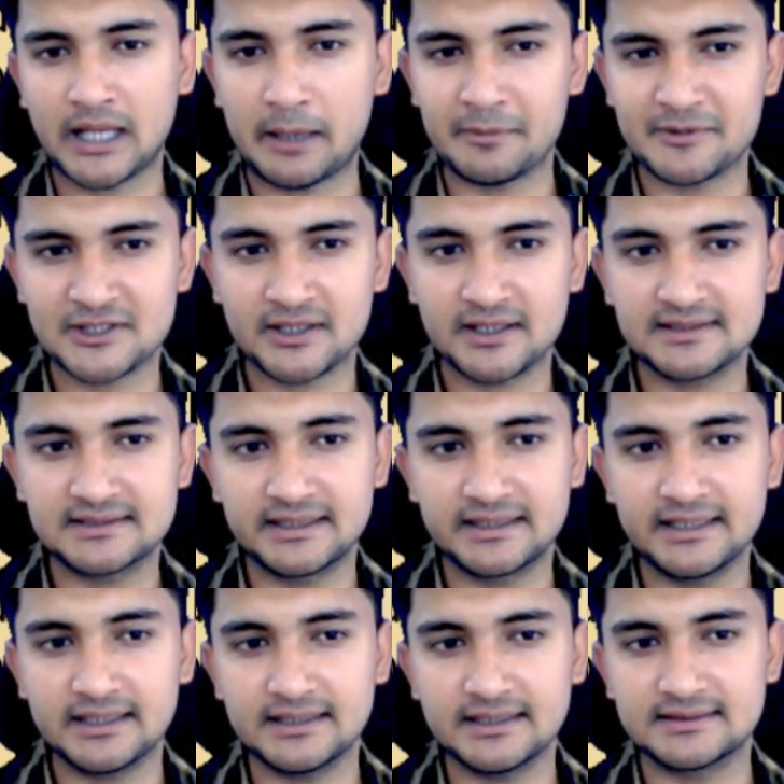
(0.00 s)
Amazon S
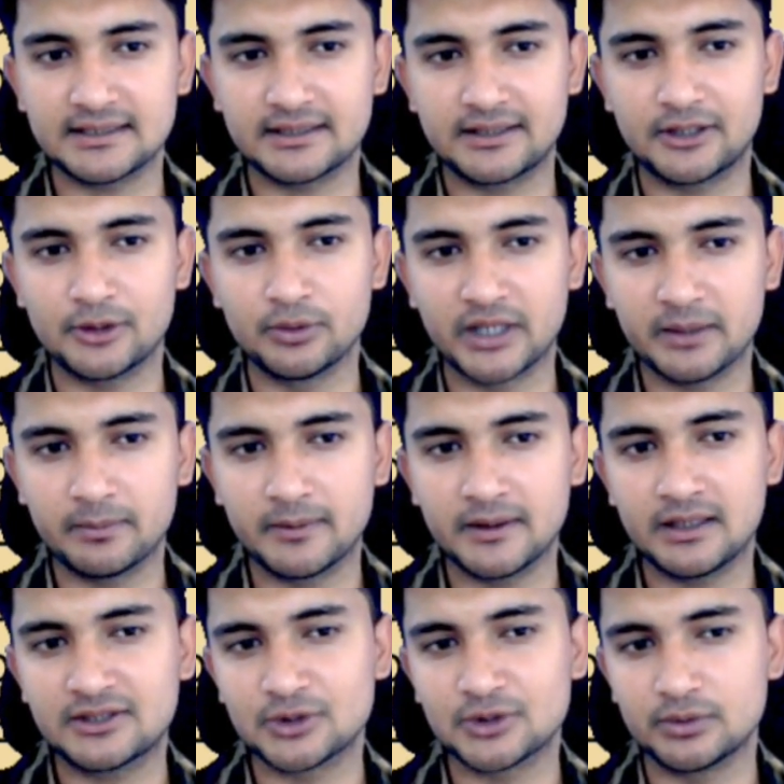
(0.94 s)
three is a
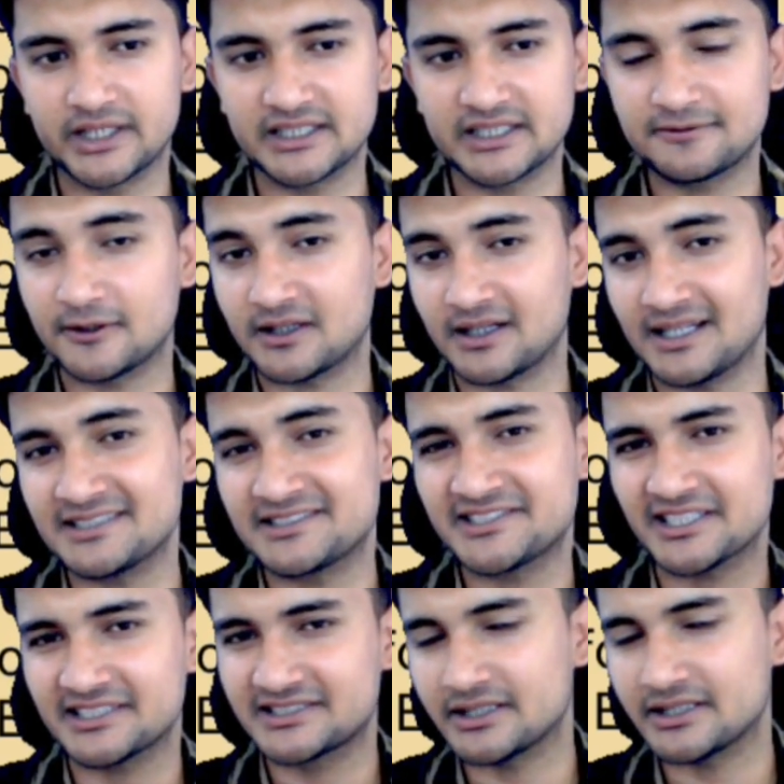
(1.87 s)
durable storage for
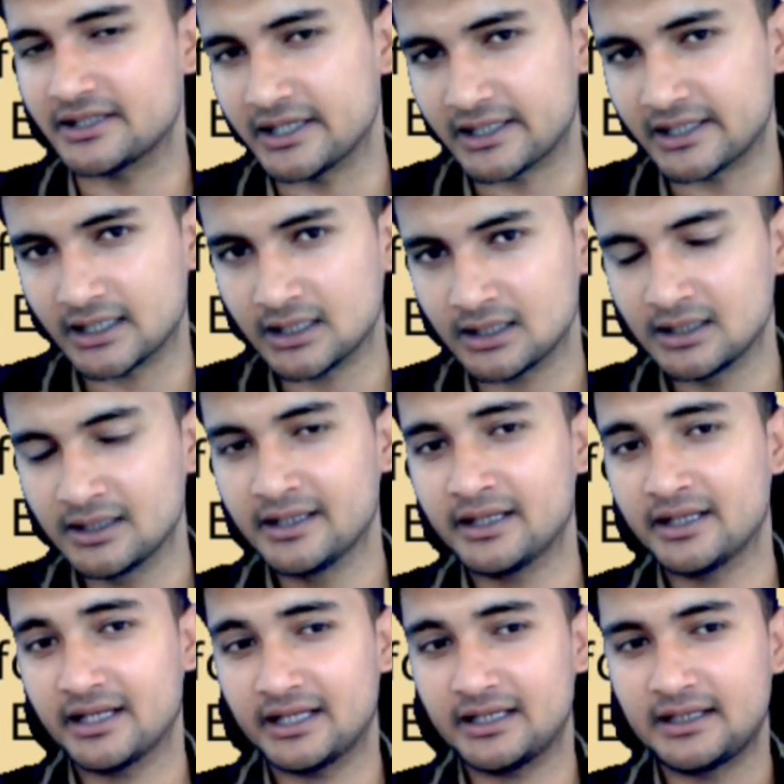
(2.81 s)
unstructured data,
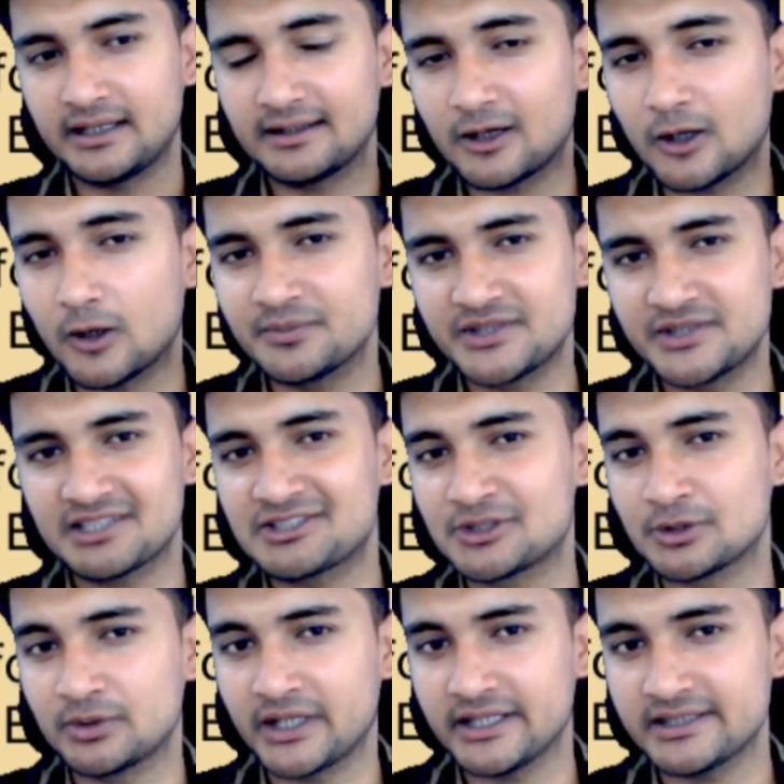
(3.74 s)
and it is an object
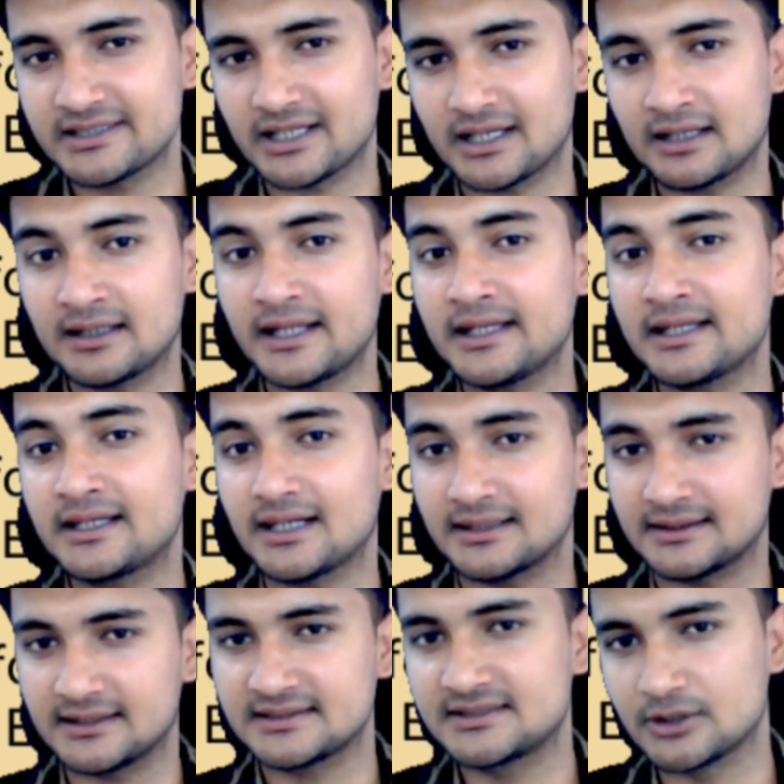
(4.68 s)
storage unlike
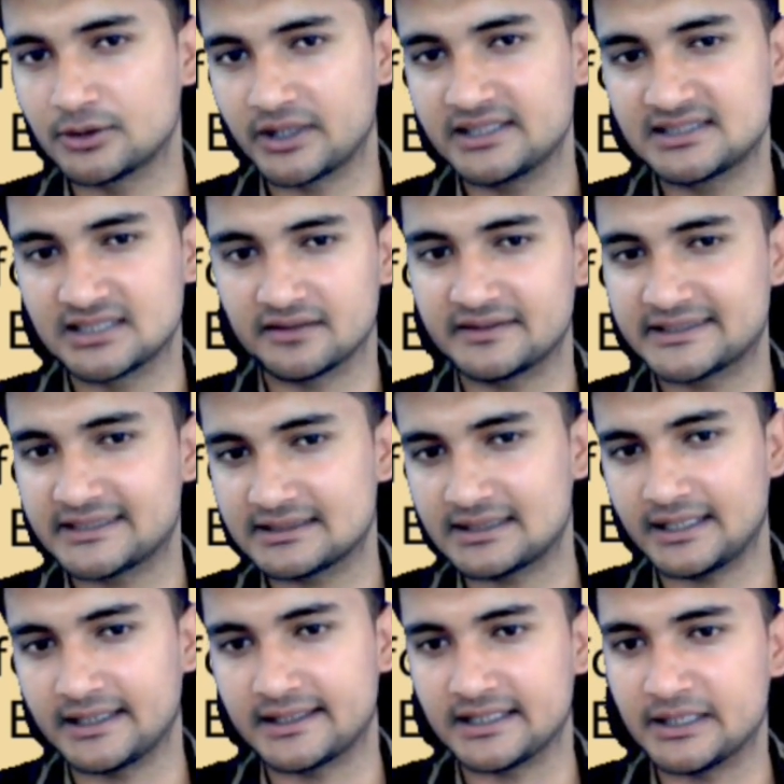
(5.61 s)
other storage services
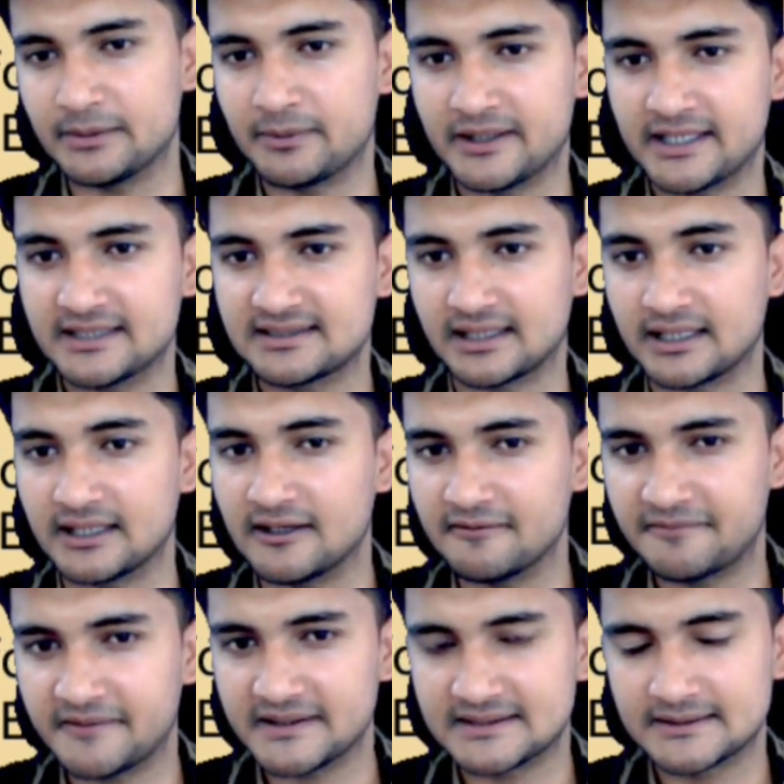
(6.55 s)
like E B S and E
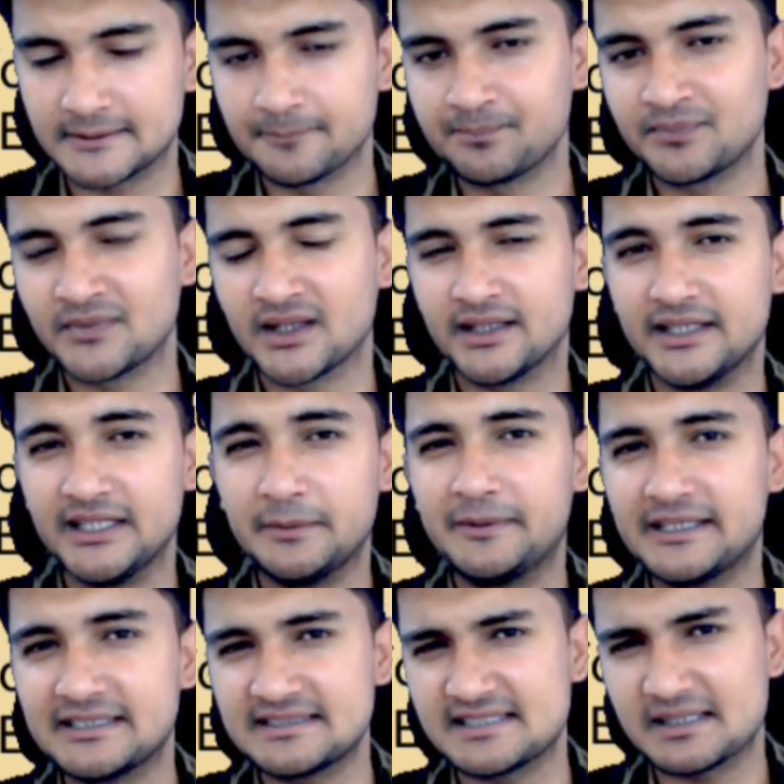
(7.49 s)
F S. E
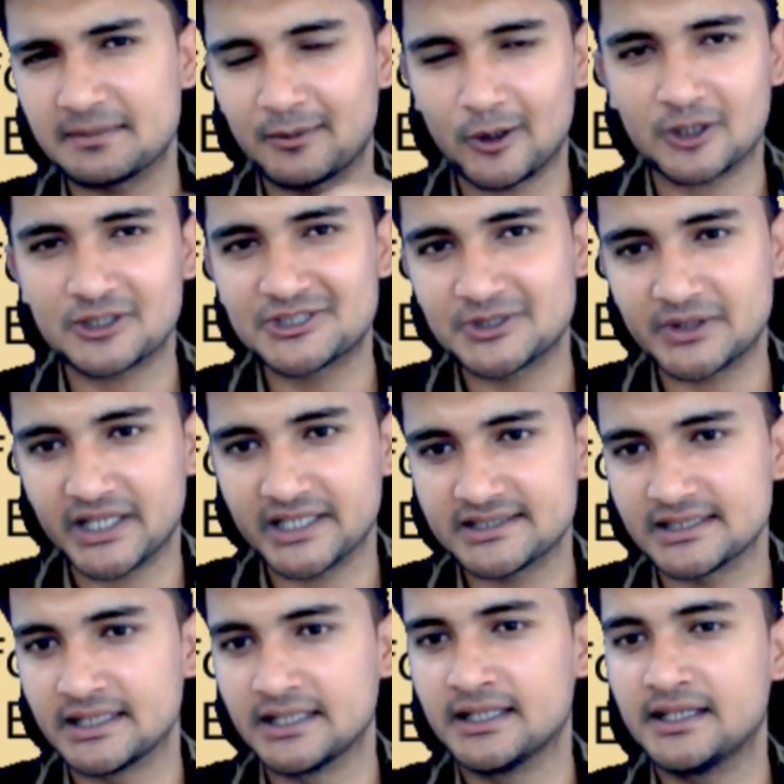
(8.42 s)
B S is a block
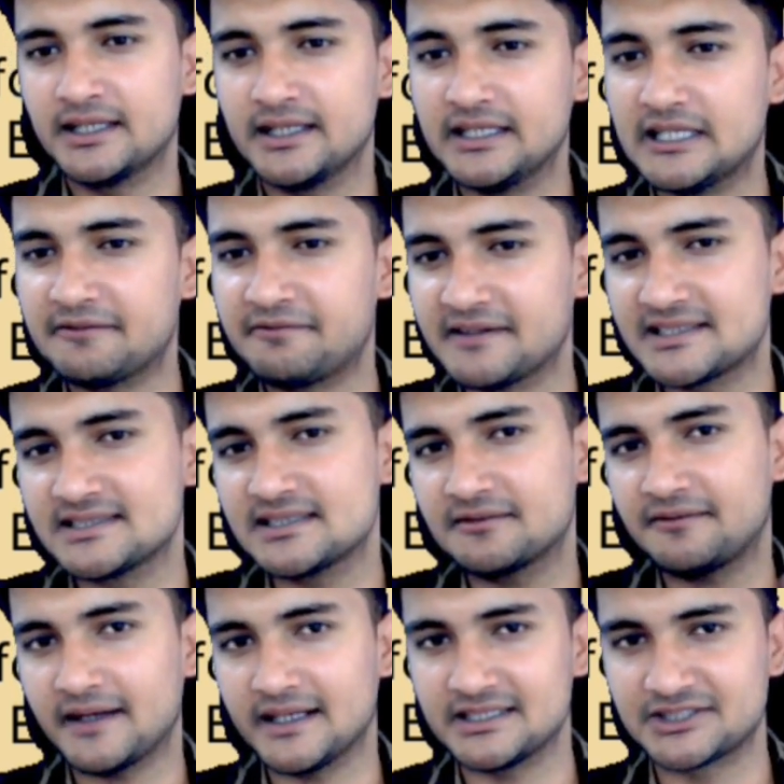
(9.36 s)
storage, E F S is a
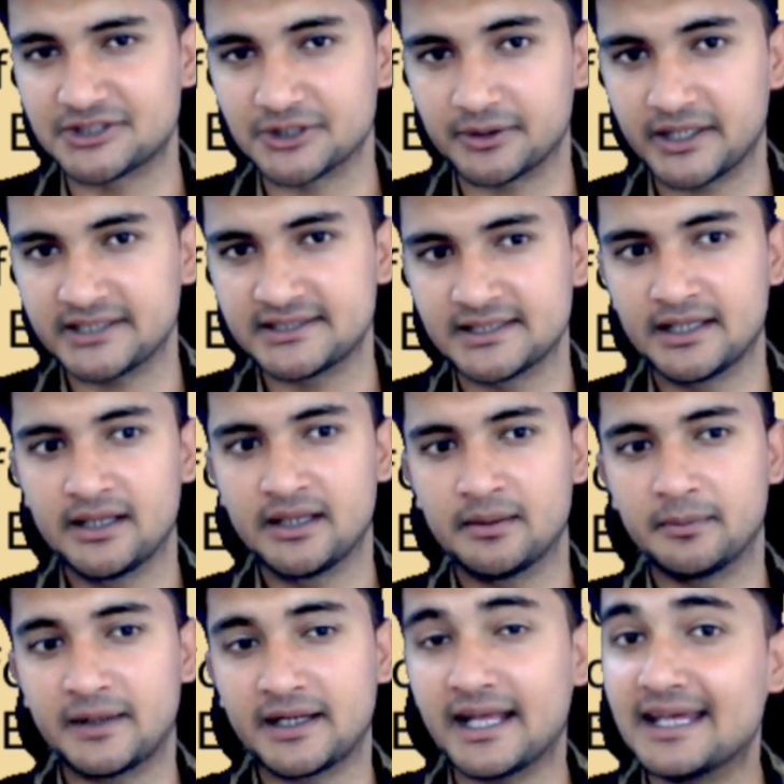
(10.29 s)
file storage,
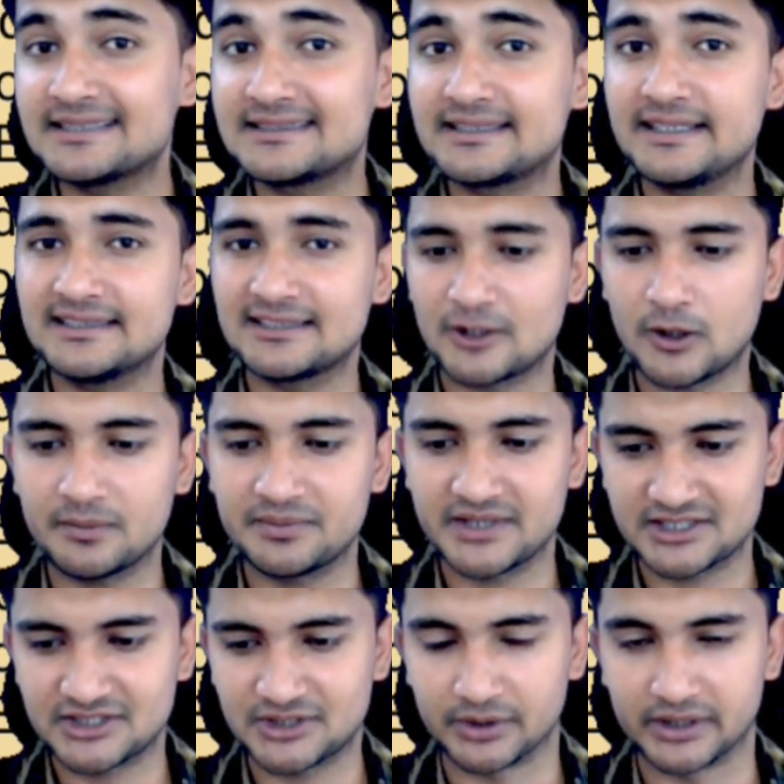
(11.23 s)
but S three is an
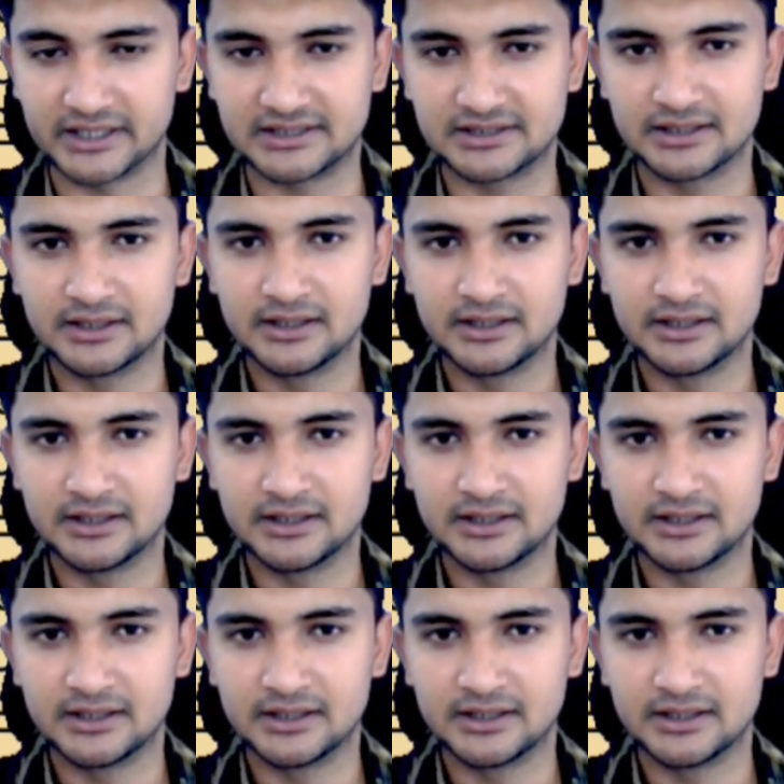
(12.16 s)
object storage.